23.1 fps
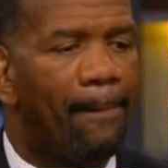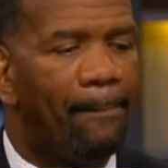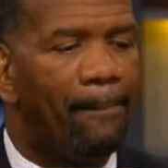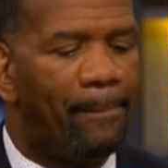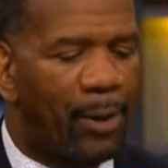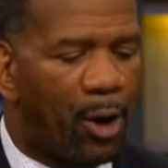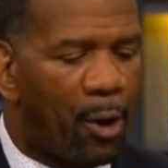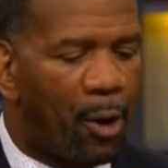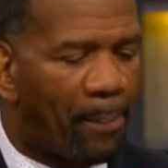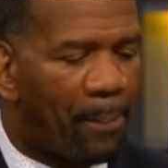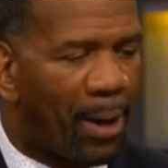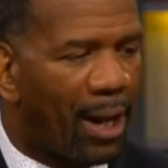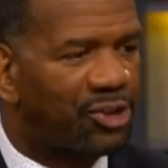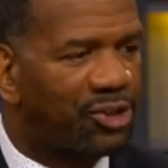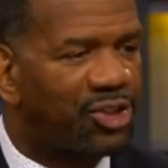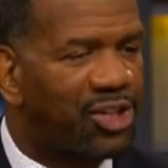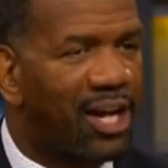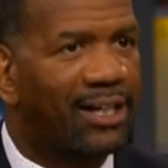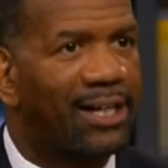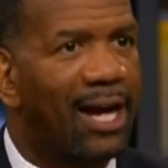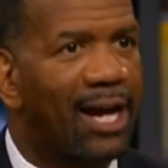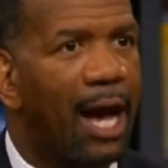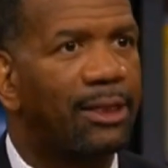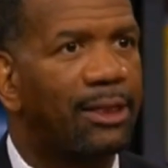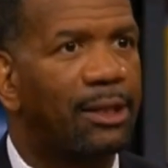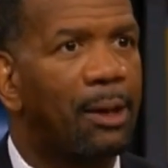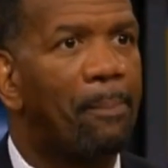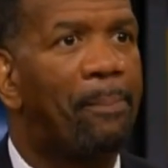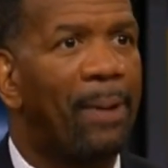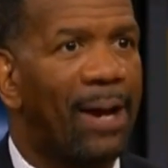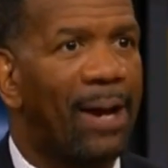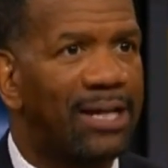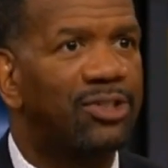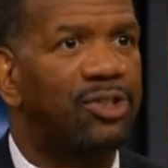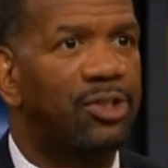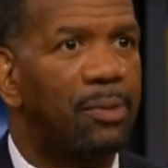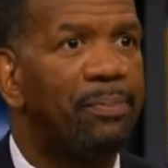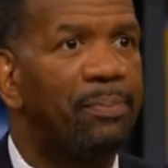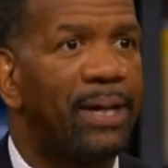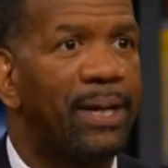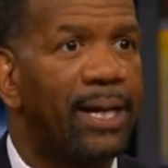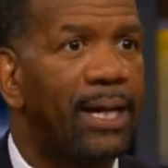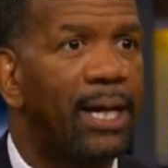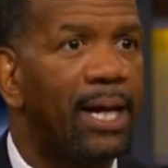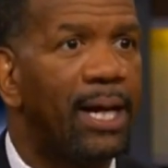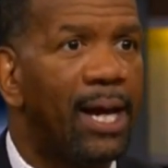Bill Belichick got the best of
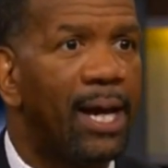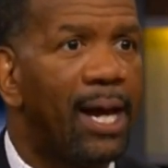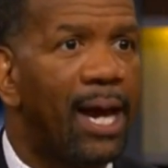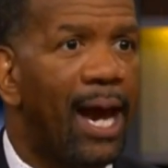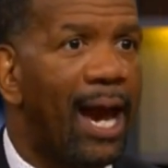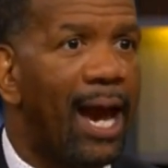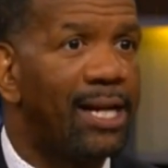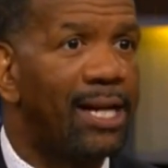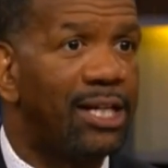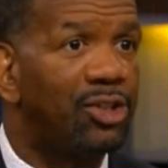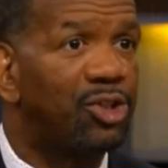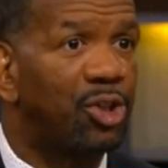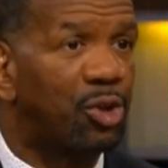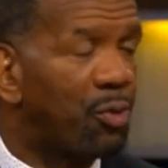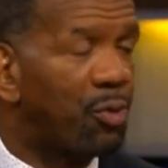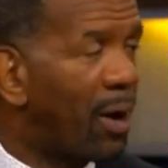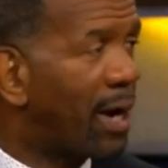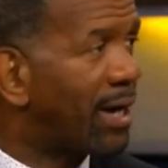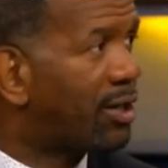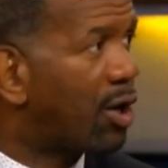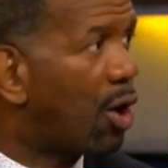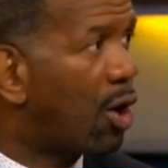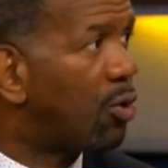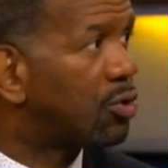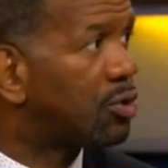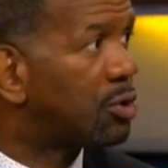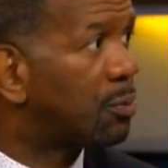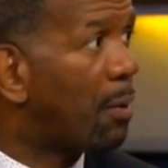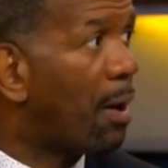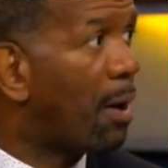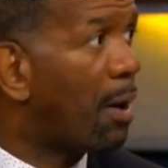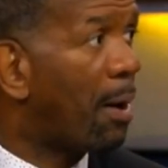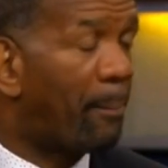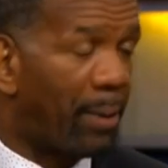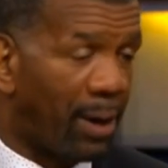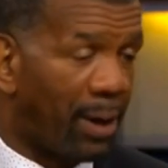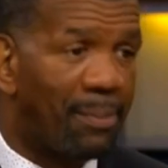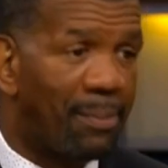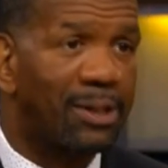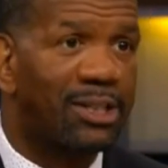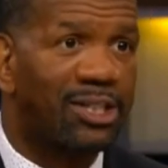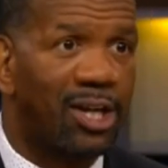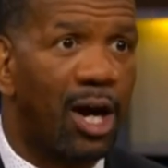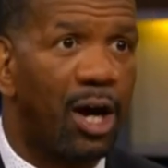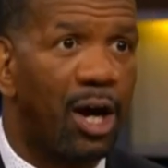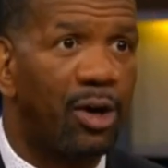me, and he's a great coach. But I'm going
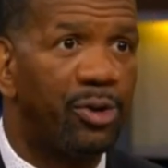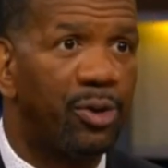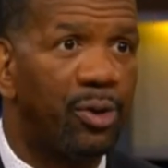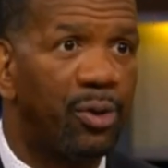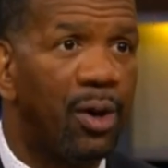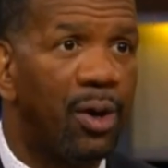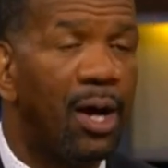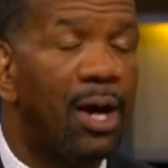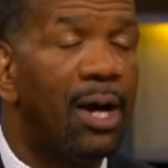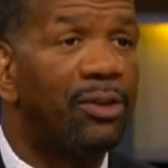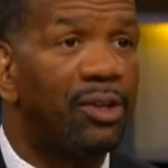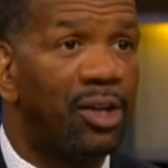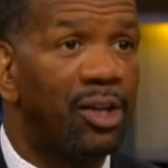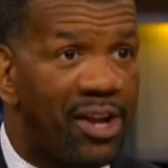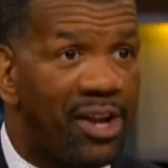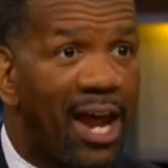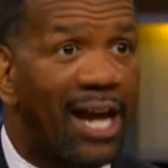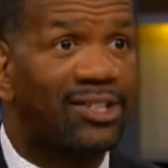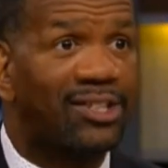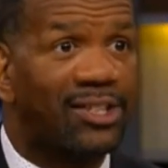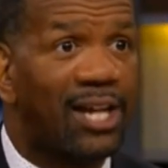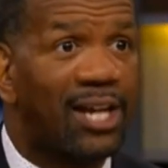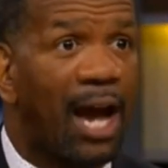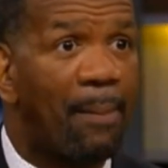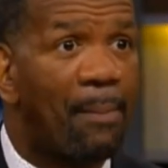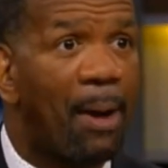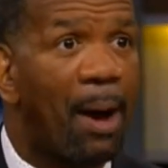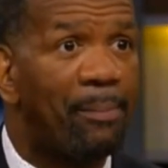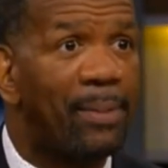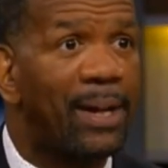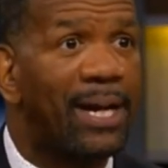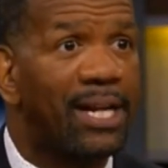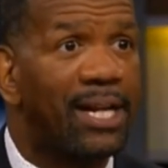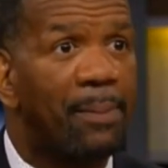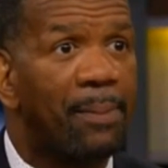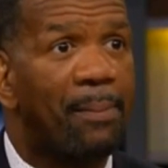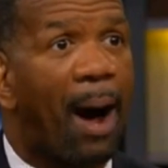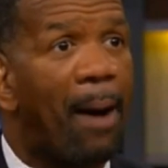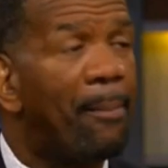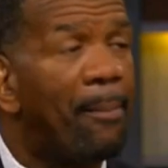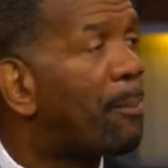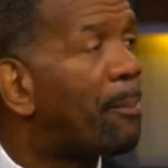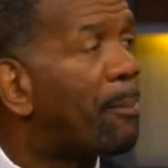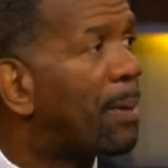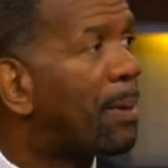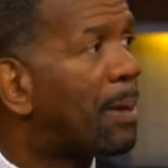to tell you, the next time I meet him,
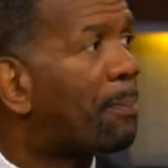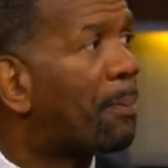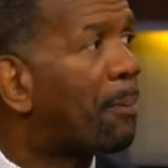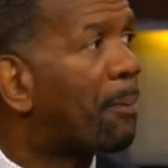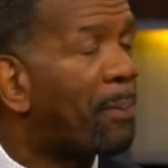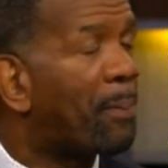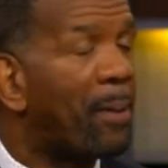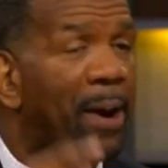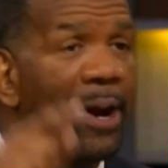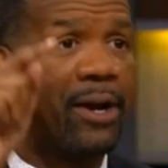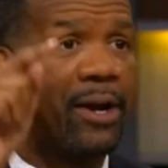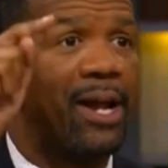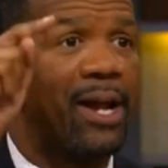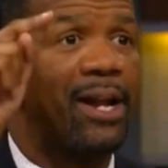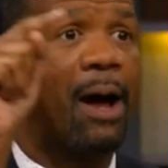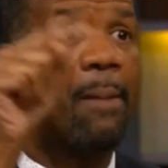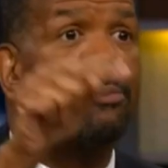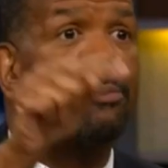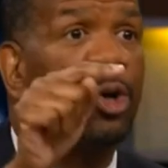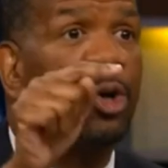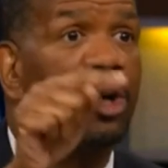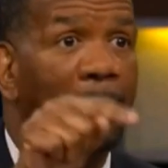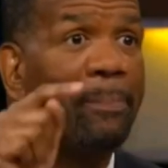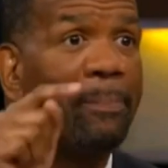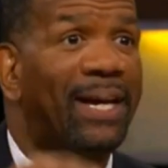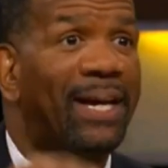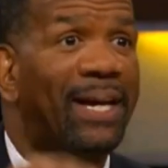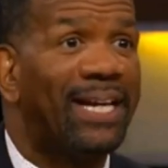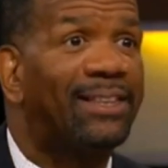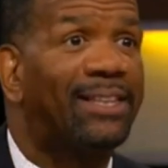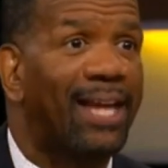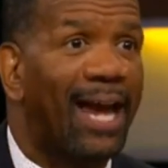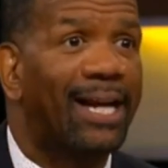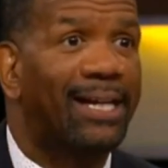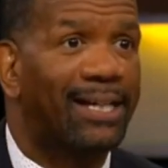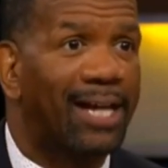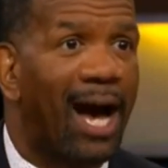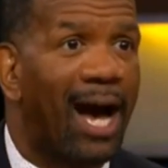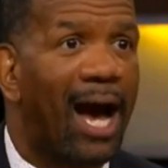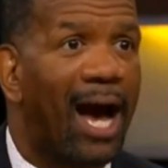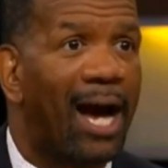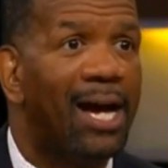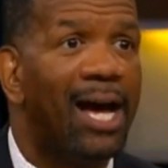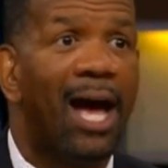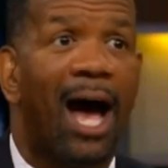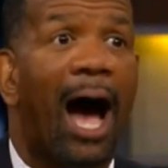I'm going to be prepared, and I'm going to beat that
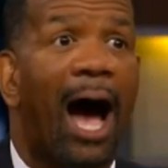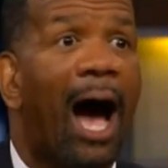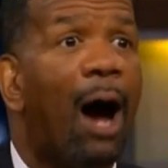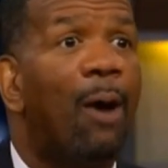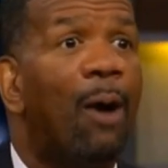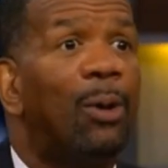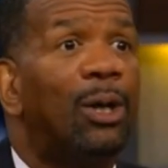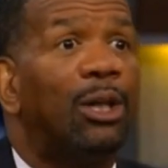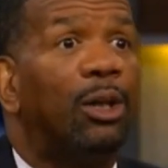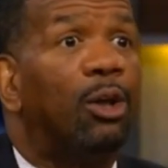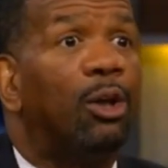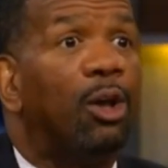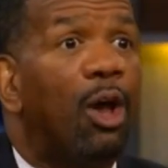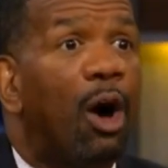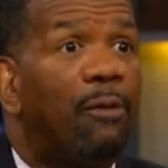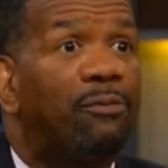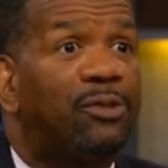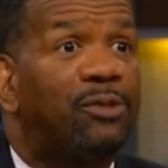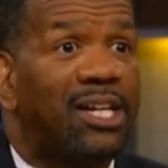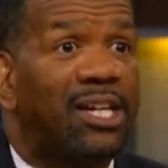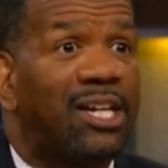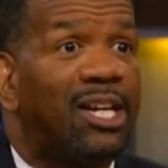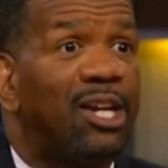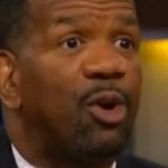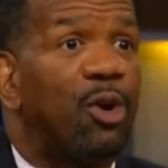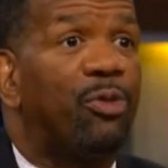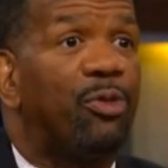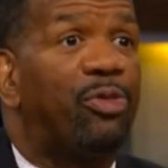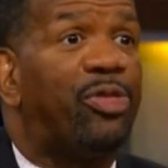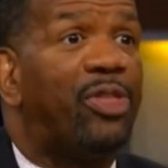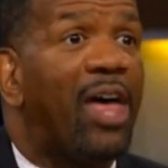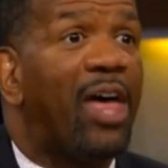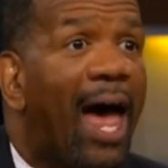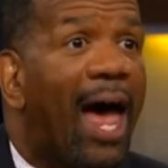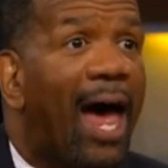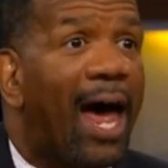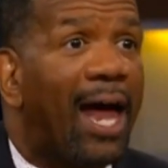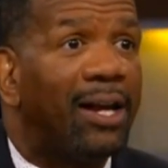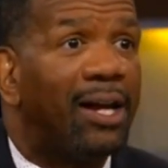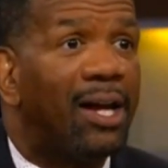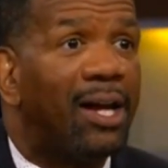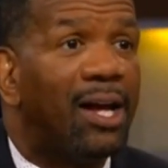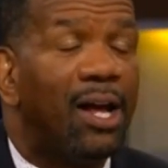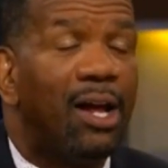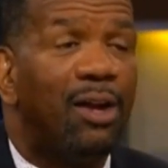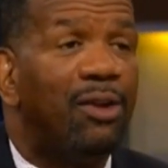guy. But I would love to hear that.
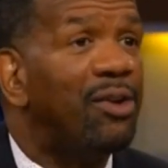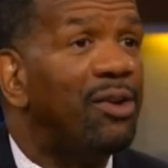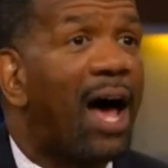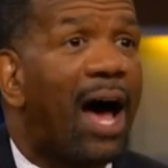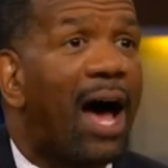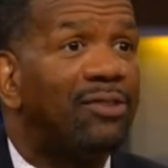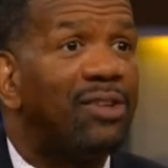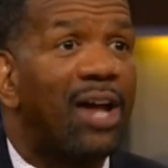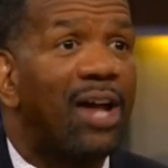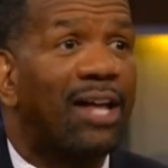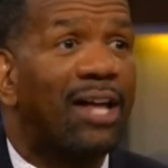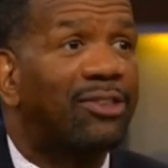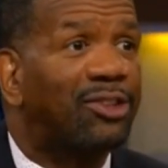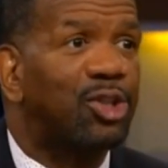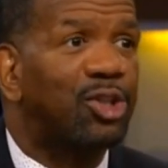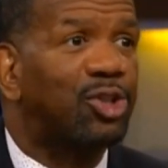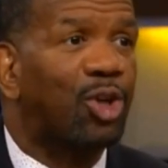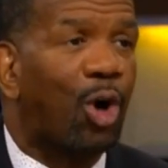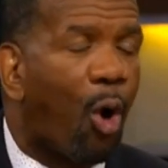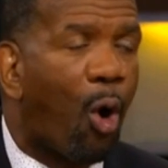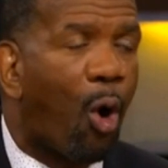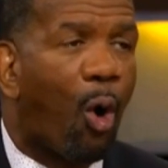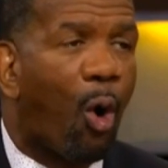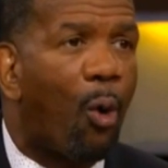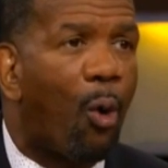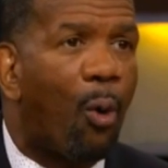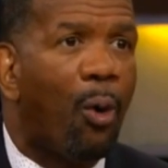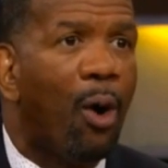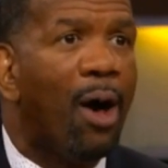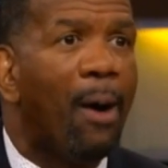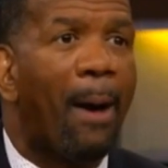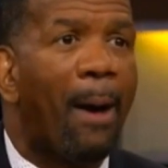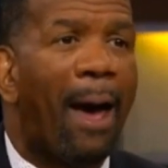See, not this whole...